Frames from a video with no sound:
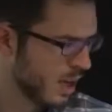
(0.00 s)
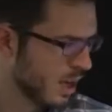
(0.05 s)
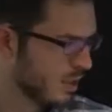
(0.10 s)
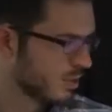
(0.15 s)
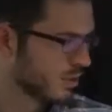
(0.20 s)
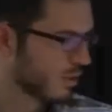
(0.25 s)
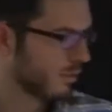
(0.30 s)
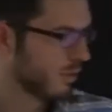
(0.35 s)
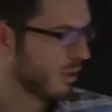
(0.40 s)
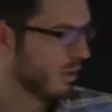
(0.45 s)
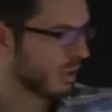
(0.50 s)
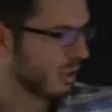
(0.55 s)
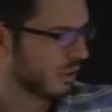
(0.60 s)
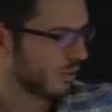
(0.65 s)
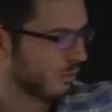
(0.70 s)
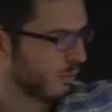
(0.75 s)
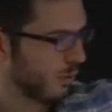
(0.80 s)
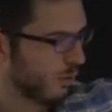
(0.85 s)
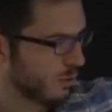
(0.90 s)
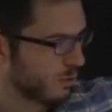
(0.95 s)
So if you look at
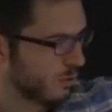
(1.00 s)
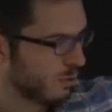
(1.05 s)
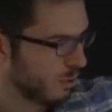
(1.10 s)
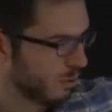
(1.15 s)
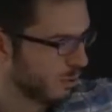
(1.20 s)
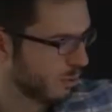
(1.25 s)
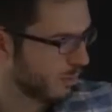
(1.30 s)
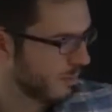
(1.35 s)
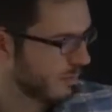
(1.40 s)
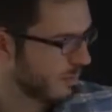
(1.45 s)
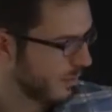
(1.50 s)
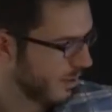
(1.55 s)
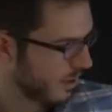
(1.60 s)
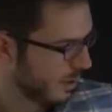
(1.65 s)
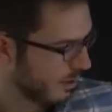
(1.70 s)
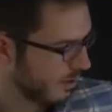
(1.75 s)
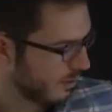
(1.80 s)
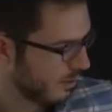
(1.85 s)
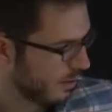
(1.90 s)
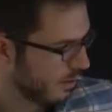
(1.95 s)
the first 2,
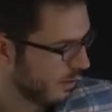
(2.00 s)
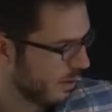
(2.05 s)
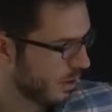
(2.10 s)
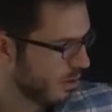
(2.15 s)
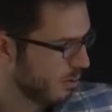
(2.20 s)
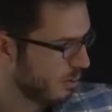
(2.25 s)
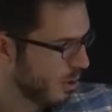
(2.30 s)
they're